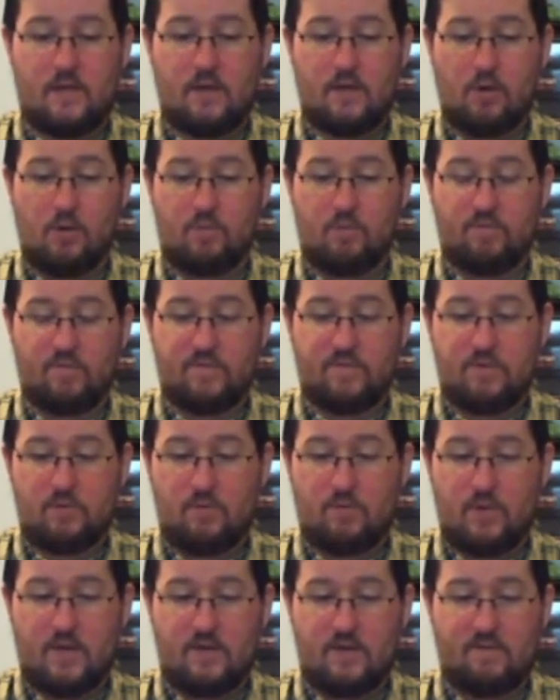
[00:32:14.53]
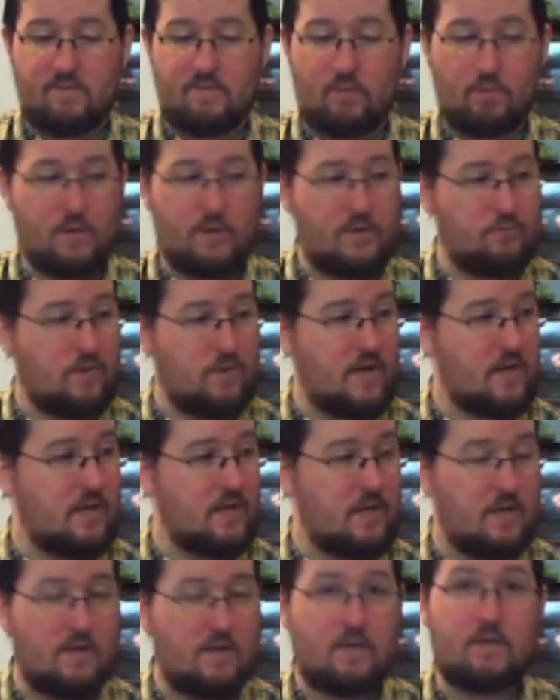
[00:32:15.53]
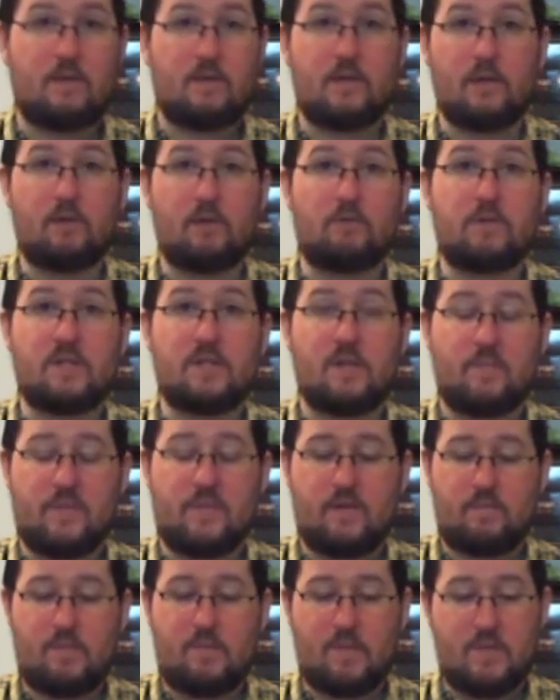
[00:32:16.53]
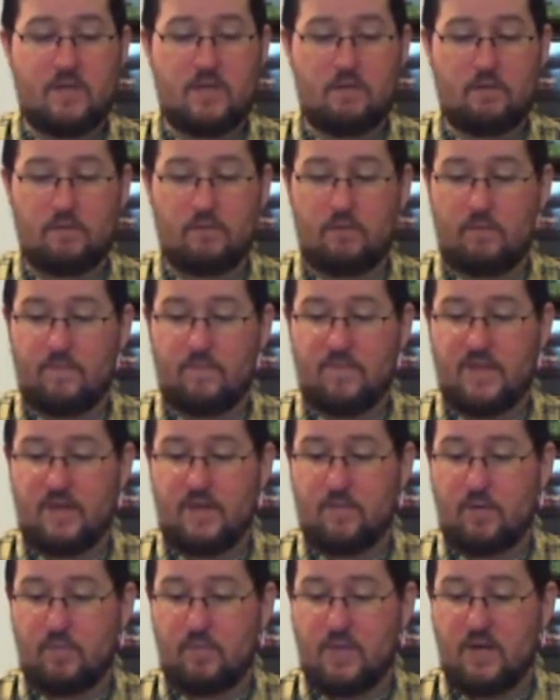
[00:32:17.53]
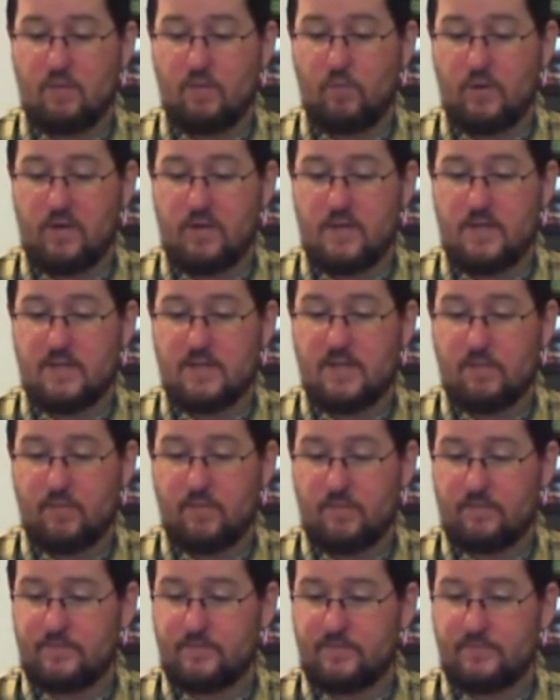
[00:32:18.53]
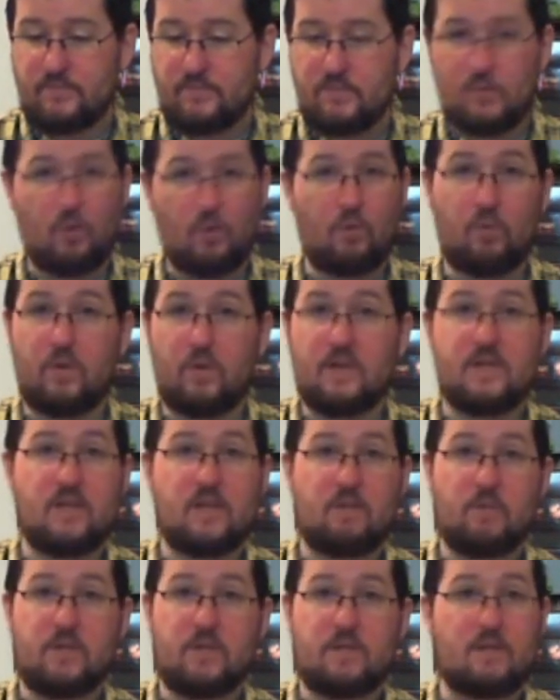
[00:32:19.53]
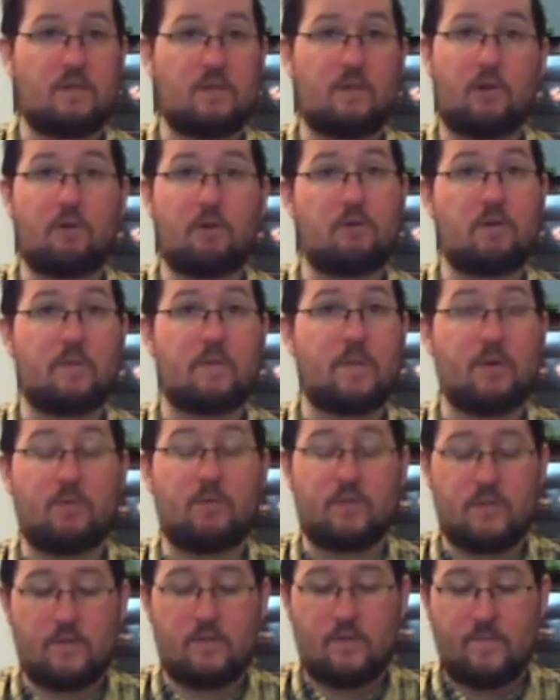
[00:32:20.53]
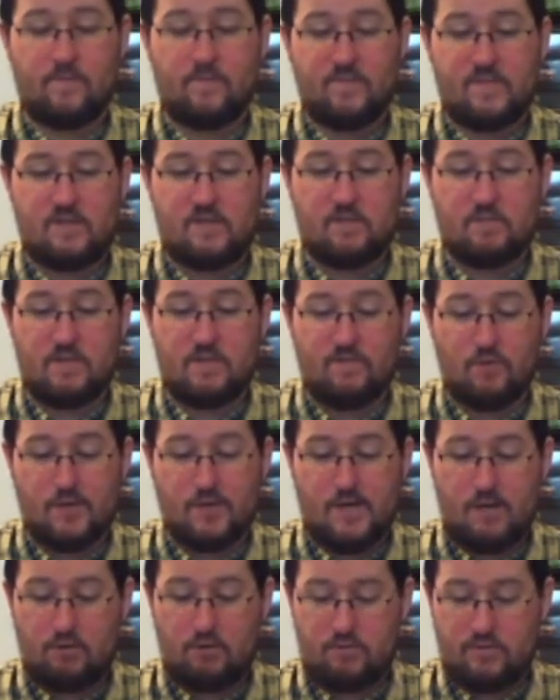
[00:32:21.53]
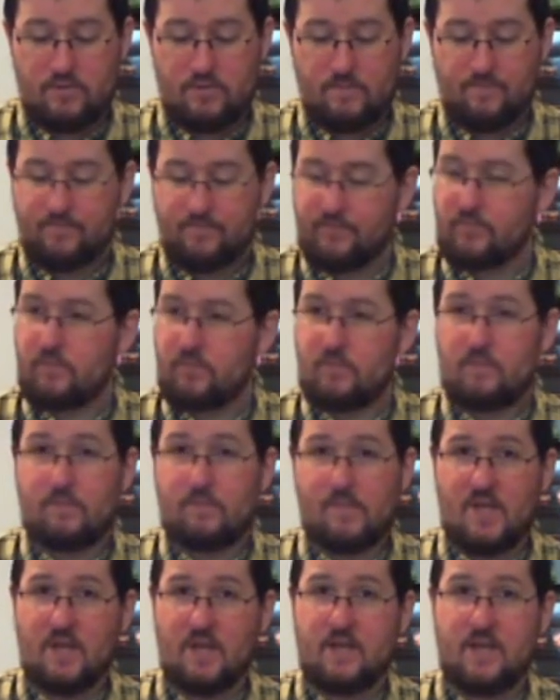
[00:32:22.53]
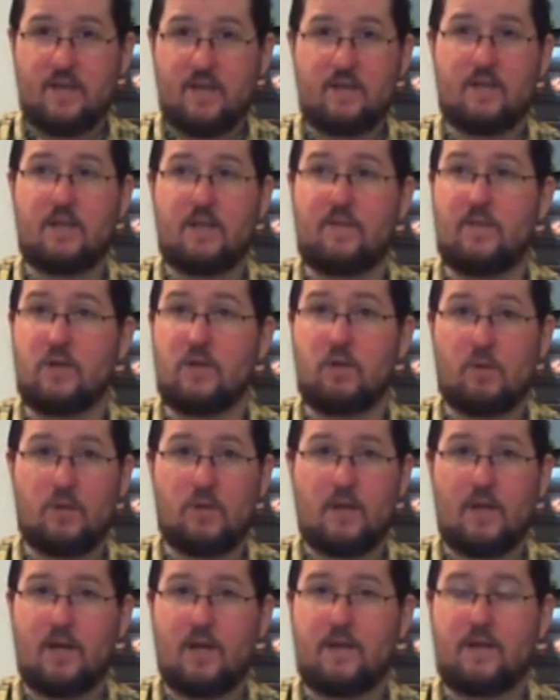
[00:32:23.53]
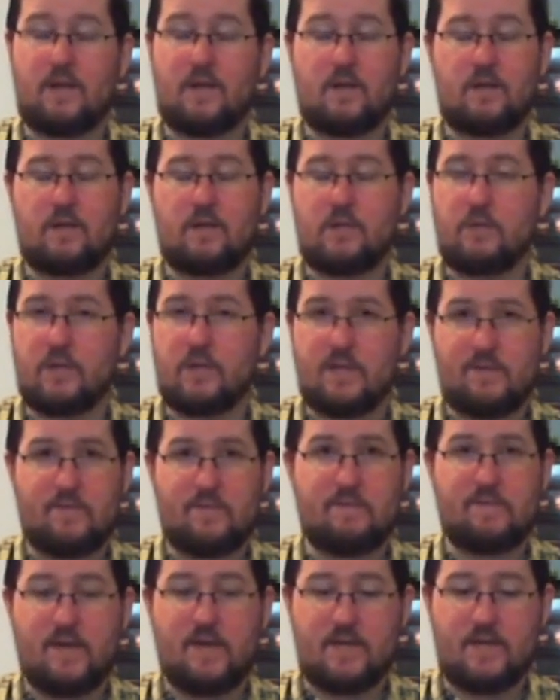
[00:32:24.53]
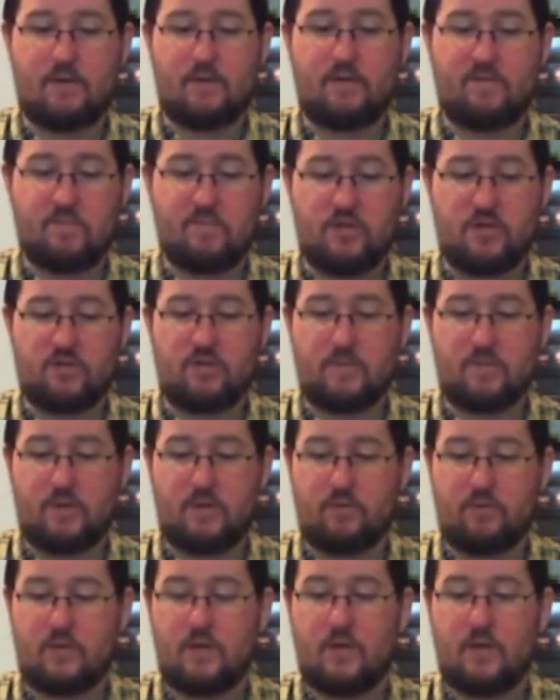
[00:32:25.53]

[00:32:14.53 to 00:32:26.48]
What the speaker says: overview of Red Dragon Inn. You'll learn something. Maybe you'll think about picking one of these up or one of the other ones and learn about some different characters. Again, if you go online, you can definitely find out information about